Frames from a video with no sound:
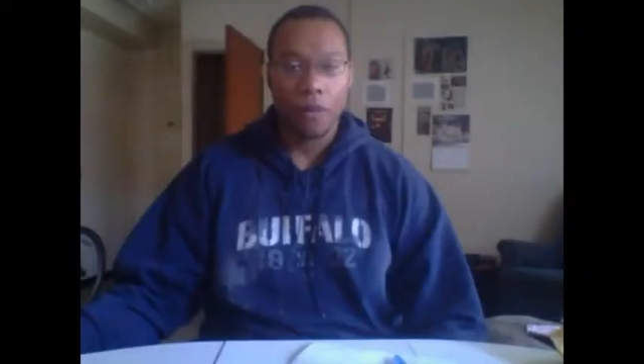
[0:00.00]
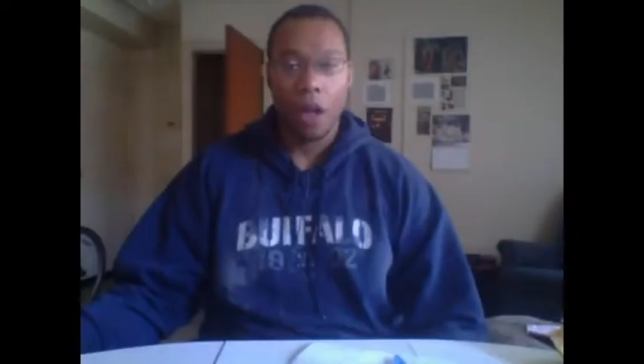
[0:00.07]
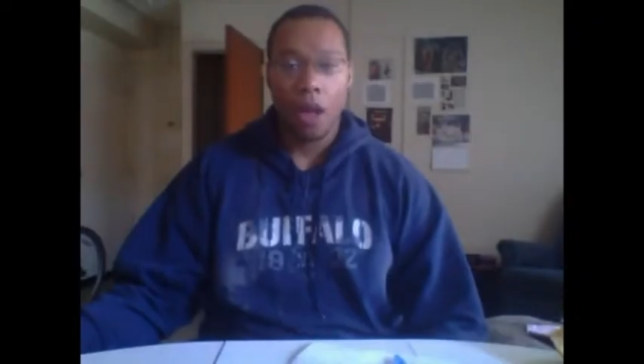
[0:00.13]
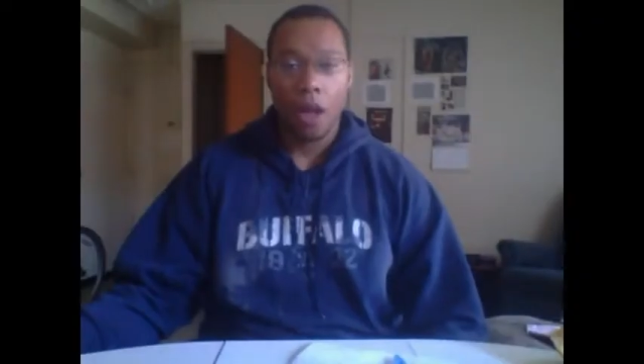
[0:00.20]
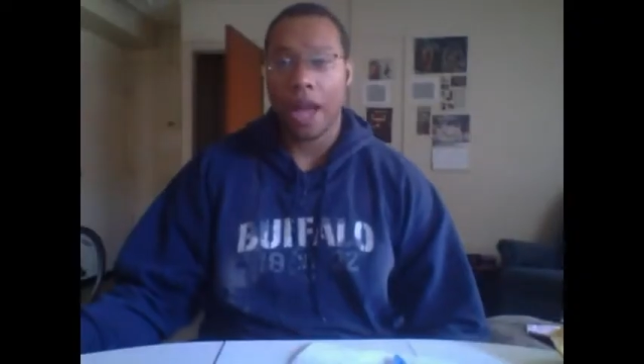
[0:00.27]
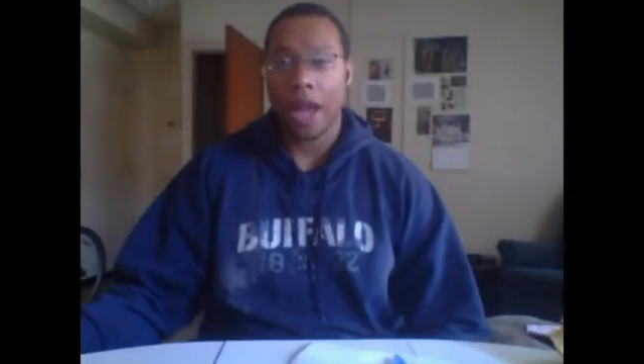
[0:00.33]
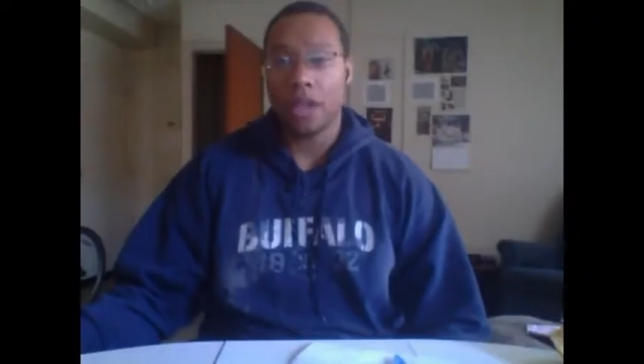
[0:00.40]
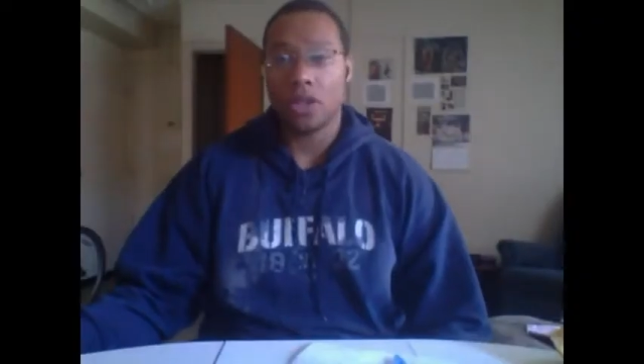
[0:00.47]

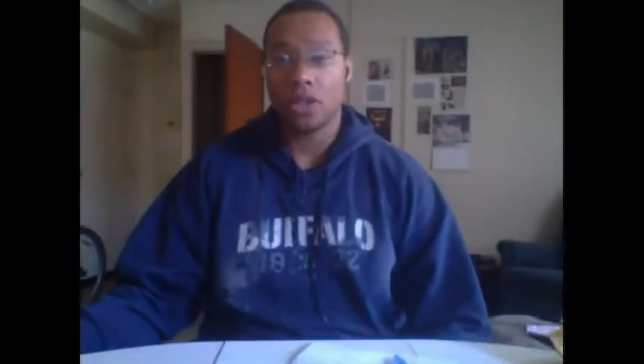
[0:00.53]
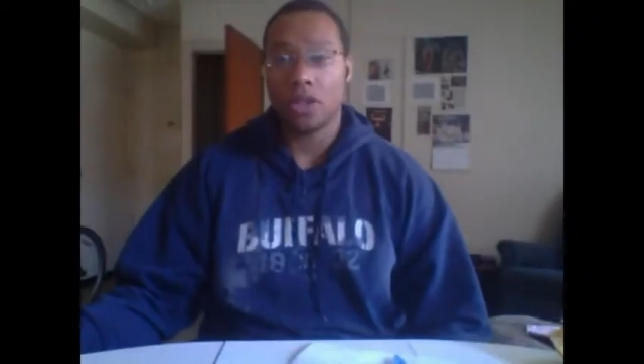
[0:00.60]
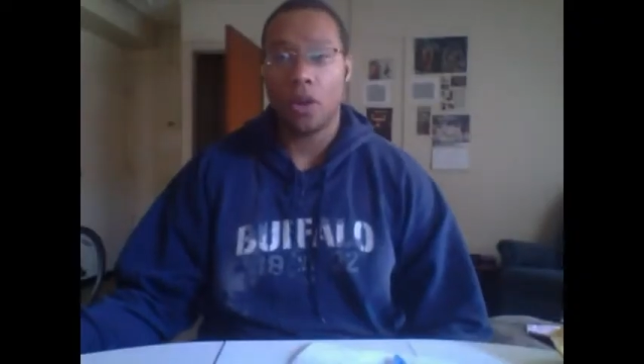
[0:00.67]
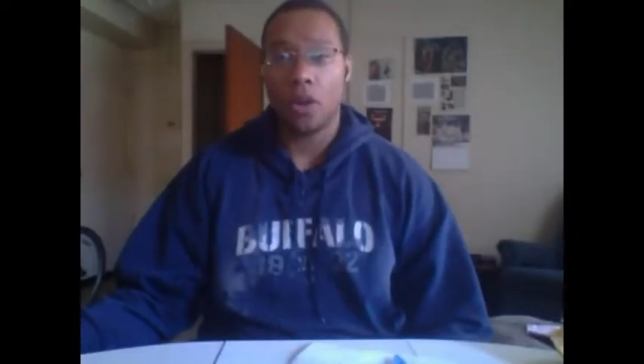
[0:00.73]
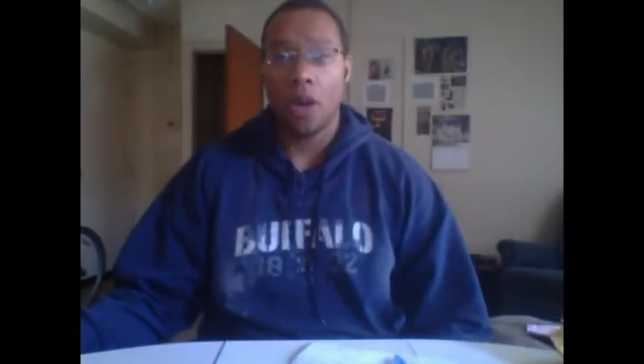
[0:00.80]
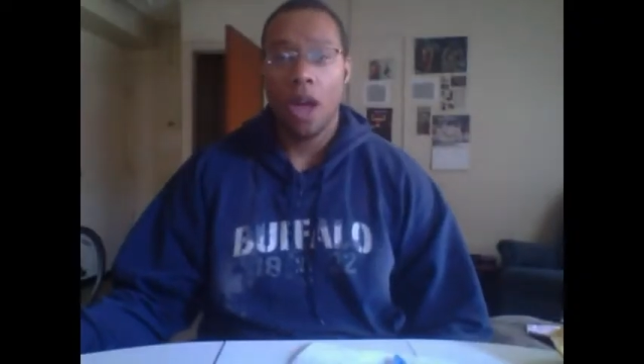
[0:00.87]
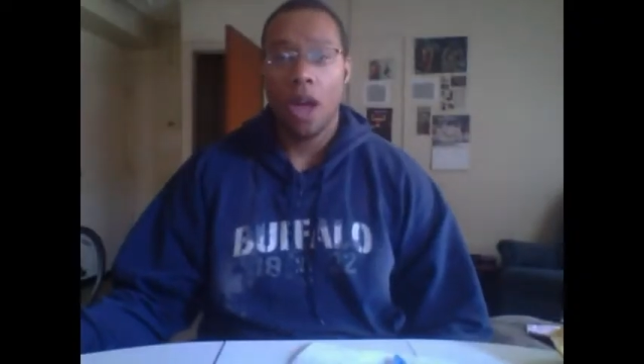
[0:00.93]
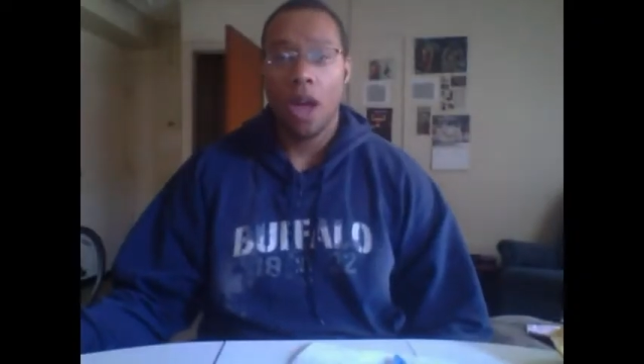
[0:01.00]
Okay,
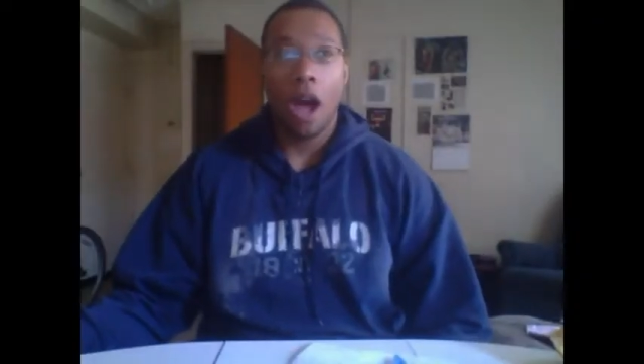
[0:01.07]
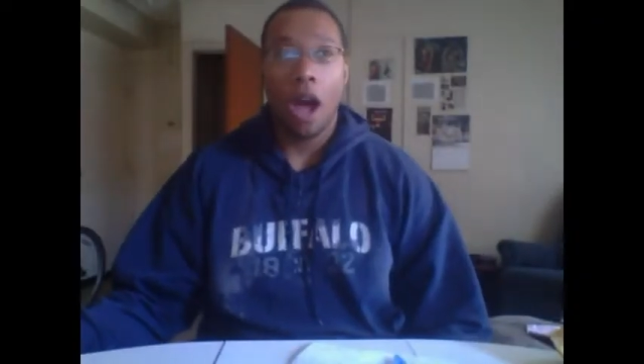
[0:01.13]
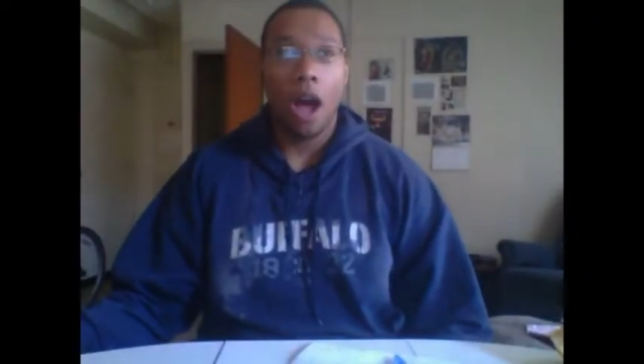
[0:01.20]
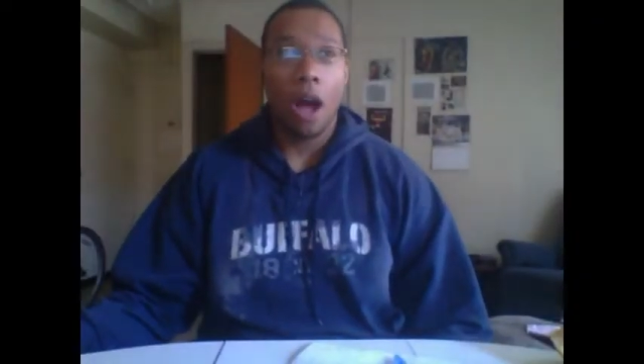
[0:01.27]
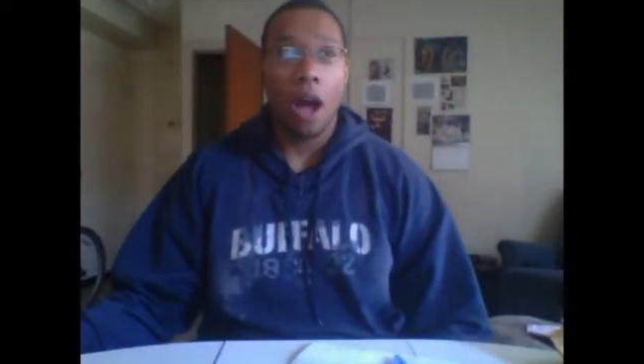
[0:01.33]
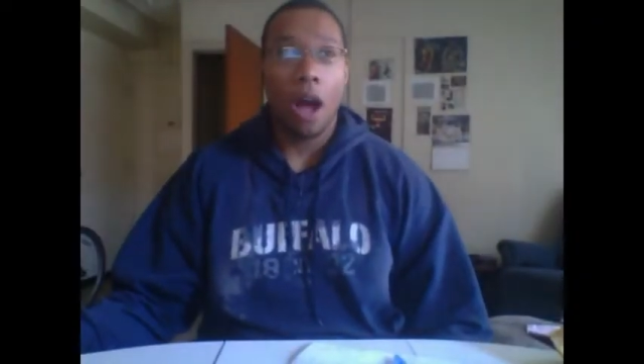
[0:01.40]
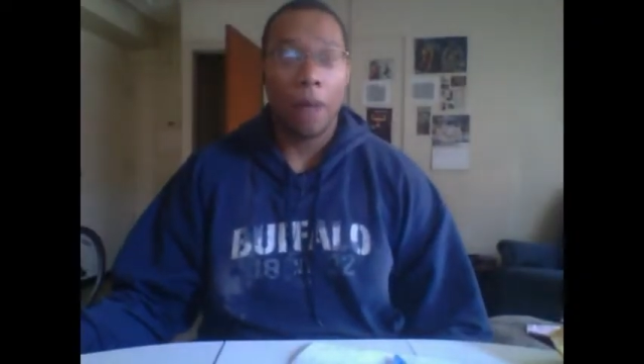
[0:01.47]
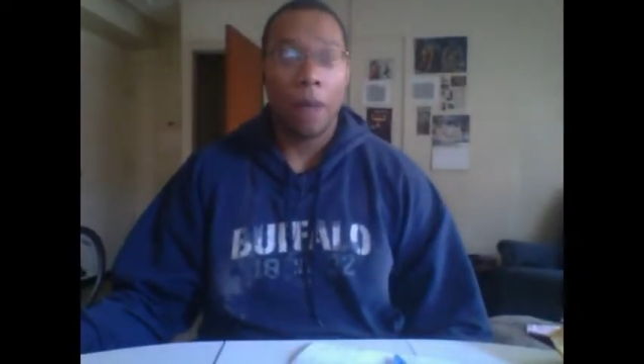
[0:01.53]
so
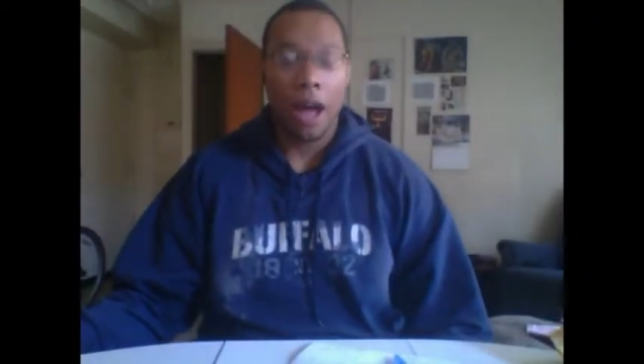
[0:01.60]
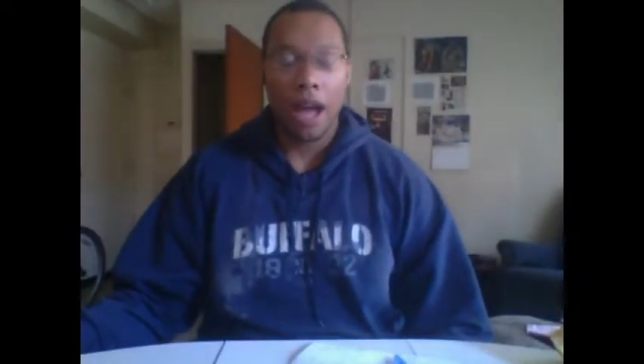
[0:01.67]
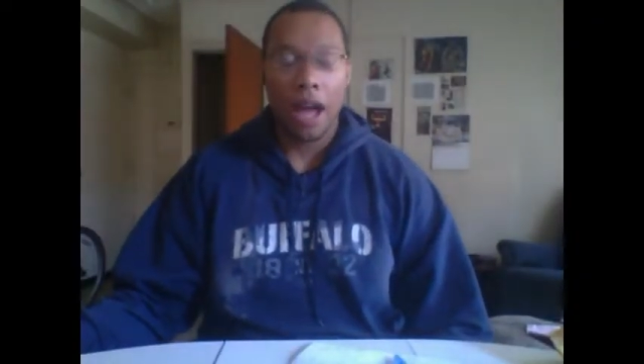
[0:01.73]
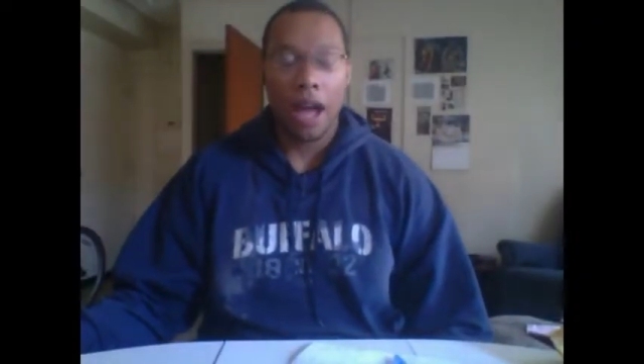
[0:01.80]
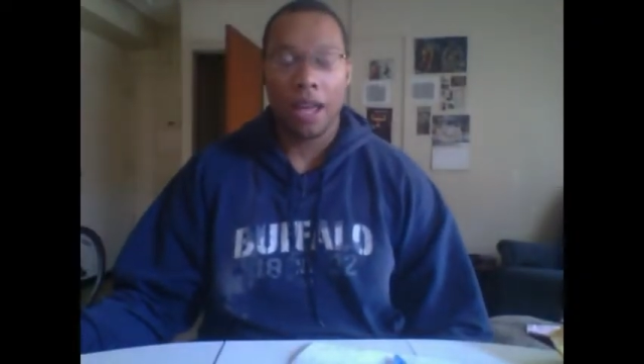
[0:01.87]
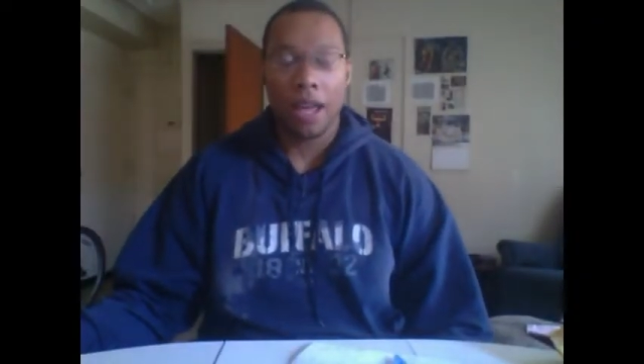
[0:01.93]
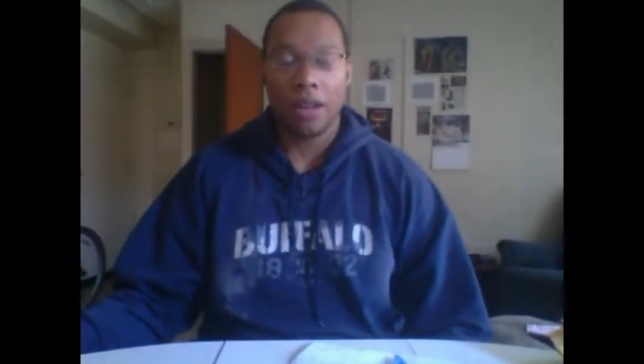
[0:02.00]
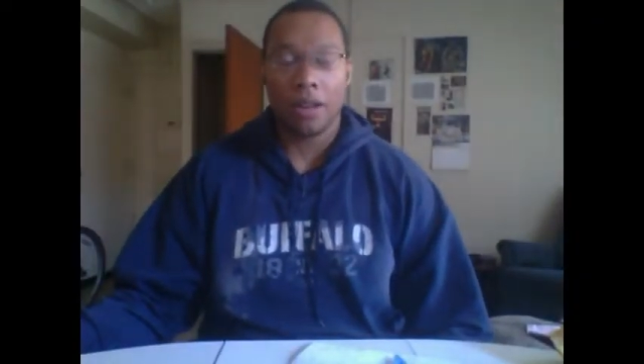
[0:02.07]

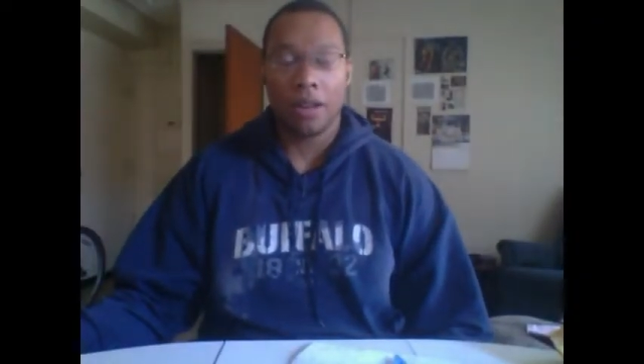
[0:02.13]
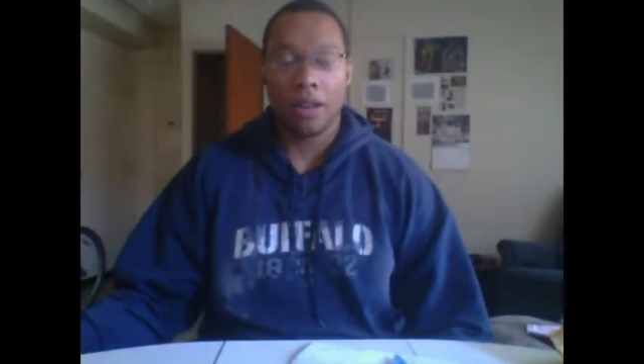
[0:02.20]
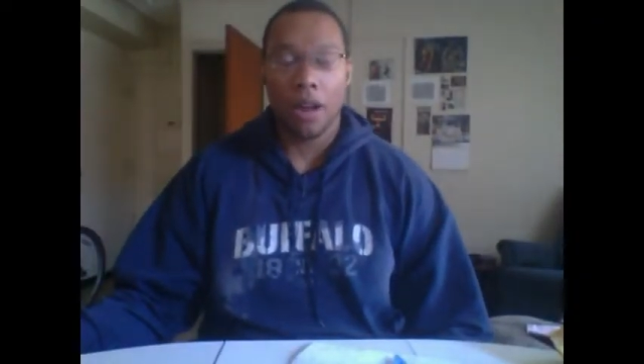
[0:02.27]
I